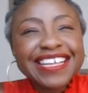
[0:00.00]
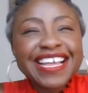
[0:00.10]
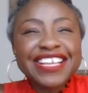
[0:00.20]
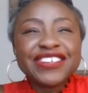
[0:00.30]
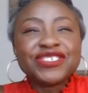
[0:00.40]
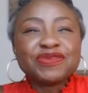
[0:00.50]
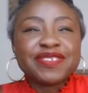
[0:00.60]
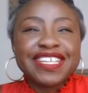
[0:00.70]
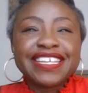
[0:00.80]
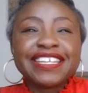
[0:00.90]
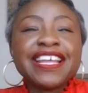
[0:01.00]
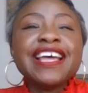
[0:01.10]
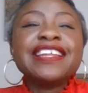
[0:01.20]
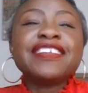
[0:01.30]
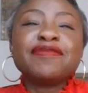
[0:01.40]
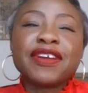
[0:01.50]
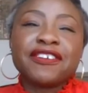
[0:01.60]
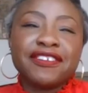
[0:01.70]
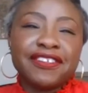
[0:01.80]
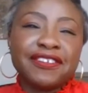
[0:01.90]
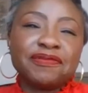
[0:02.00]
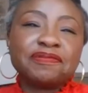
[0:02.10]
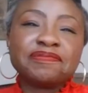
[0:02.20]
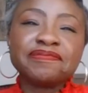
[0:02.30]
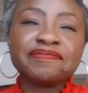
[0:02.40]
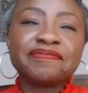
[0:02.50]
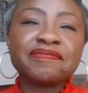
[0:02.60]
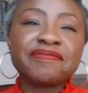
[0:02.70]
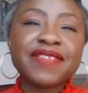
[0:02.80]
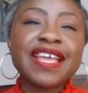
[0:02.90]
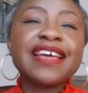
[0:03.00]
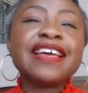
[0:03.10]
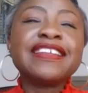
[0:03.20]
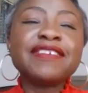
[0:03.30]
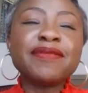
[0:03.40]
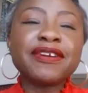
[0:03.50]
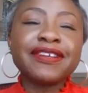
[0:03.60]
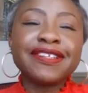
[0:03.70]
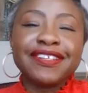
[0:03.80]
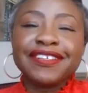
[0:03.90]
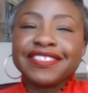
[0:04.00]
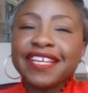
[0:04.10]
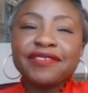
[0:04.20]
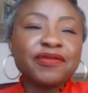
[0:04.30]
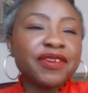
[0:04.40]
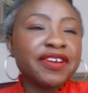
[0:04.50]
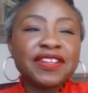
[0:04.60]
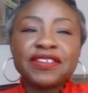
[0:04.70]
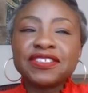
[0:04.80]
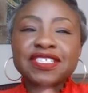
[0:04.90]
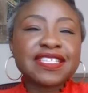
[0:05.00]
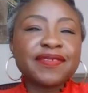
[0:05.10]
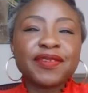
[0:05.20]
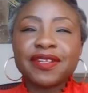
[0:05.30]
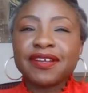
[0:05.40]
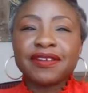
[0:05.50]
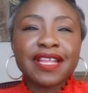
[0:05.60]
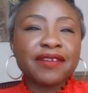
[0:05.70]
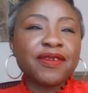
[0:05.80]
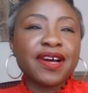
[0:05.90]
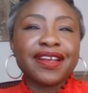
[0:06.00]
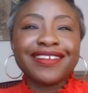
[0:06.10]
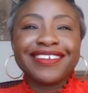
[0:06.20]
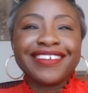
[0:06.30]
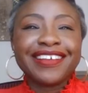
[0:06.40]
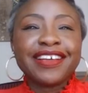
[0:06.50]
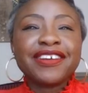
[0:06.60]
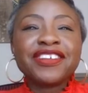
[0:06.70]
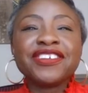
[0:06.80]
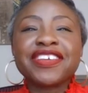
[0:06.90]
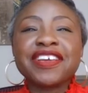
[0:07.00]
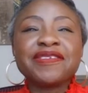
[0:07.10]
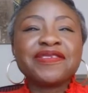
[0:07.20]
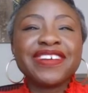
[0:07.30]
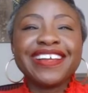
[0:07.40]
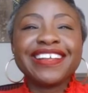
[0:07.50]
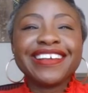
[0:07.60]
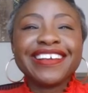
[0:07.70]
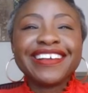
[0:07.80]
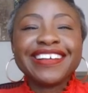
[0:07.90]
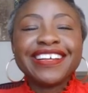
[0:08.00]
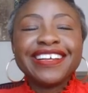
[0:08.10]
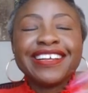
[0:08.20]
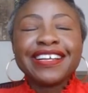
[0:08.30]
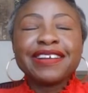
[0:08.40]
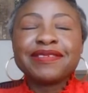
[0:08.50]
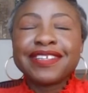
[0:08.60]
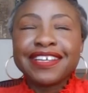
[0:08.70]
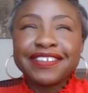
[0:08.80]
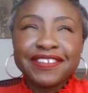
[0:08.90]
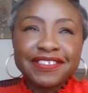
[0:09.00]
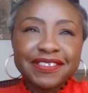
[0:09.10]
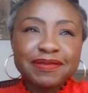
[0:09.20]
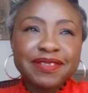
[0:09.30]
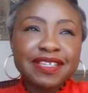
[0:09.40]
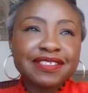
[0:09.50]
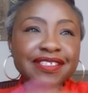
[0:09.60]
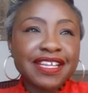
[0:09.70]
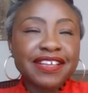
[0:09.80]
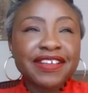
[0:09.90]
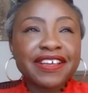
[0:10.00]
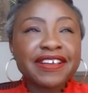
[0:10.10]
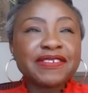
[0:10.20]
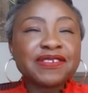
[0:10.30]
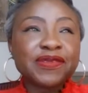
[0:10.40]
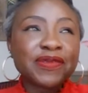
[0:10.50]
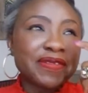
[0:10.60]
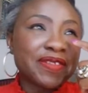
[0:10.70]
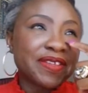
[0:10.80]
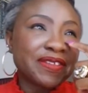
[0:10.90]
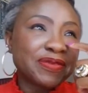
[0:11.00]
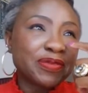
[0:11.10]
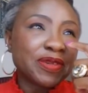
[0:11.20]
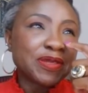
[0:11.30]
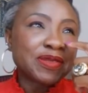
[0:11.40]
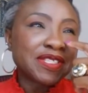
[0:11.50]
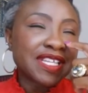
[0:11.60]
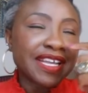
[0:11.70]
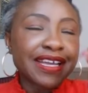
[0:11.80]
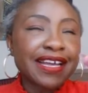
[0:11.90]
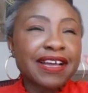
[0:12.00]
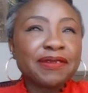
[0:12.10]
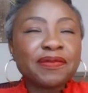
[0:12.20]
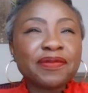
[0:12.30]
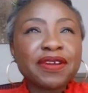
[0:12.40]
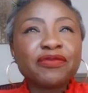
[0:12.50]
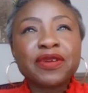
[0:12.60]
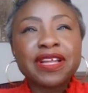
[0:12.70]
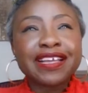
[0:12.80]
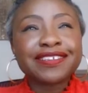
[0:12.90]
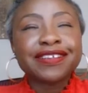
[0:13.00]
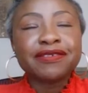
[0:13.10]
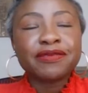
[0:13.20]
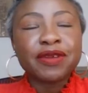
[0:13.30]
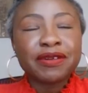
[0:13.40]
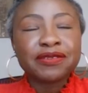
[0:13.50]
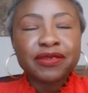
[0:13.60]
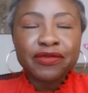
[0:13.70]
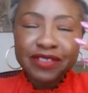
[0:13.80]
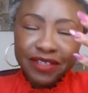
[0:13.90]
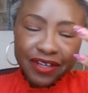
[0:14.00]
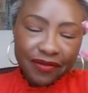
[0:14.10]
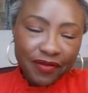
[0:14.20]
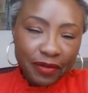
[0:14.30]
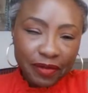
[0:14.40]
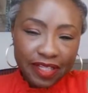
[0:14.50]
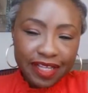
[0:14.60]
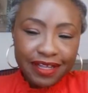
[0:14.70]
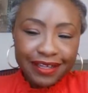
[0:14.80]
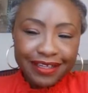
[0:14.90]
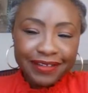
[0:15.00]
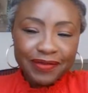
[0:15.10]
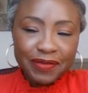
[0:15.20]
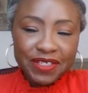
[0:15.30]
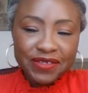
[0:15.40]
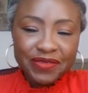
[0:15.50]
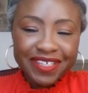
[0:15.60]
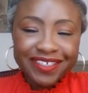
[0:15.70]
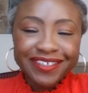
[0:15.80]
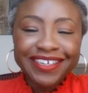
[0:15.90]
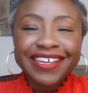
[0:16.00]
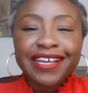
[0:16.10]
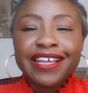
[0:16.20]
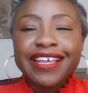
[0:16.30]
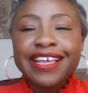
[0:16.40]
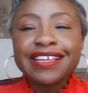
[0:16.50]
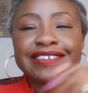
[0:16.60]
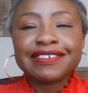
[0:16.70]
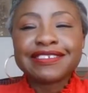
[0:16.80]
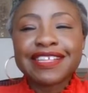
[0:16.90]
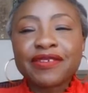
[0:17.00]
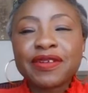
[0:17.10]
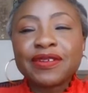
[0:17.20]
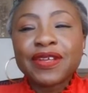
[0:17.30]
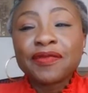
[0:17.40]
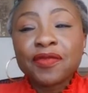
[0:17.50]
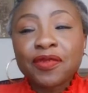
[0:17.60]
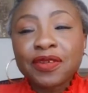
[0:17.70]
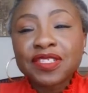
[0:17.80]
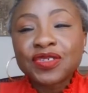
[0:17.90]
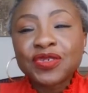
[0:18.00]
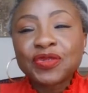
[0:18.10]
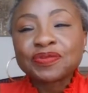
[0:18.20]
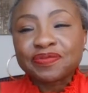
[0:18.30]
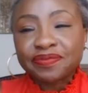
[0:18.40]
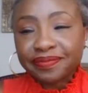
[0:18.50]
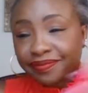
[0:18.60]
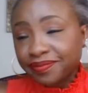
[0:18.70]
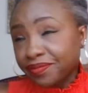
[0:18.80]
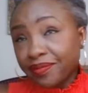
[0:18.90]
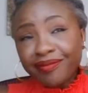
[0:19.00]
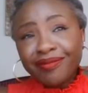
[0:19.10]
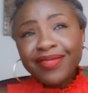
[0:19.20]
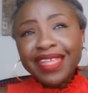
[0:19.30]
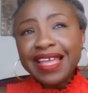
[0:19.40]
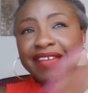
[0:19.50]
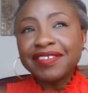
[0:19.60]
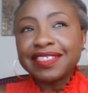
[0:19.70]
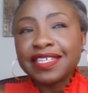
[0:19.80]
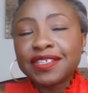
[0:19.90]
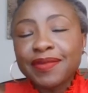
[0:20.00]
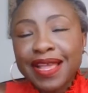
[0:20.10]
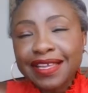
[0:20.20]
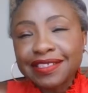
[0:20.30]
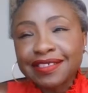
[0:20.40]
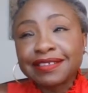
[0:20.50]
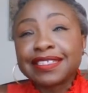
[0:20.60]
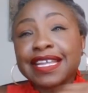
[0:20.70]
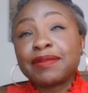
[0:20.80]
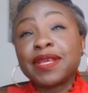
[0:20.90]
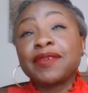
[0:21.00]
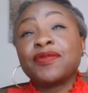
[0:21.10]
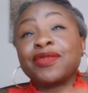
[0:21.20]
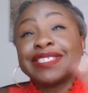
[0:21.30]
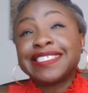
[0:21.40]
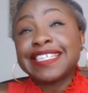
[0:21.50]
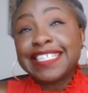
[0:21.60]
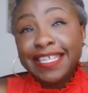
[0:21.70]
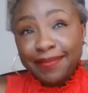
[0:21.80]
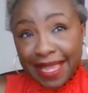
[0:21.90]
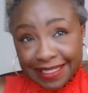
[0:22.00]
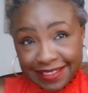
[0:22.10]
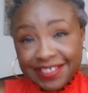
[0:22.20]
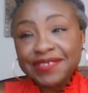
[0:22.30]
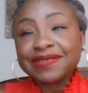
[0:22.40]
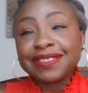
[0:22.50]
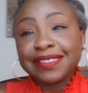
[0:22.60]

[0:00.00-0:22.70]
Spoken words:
And you're jubilating. Leave my girl alone. Leave my girl alone. She ain't worrying you. Just leave her alone. Like what? You can't wait. I'm telling you, sometimes I'm like, so one of the principals like, I was going to confirm information with her, and she was like, we're looking forward to having TJ back in school. I was like, I'm looking forward to sending him back to you.